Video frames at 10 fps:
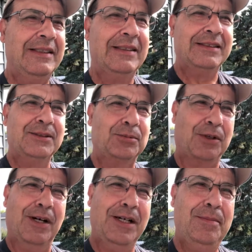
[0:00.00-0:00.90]

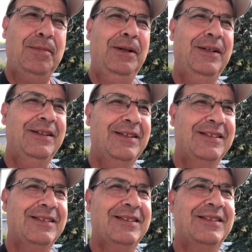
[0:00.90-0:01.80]
subscribe.
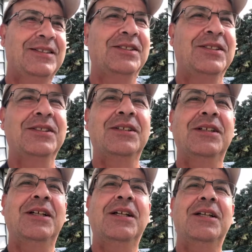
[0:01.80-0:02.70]
This is
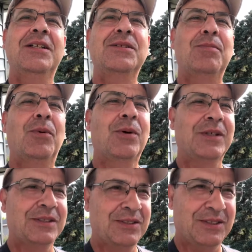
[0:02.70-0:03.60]
this
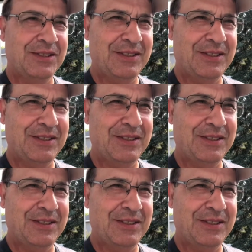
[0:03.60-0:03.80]
morning's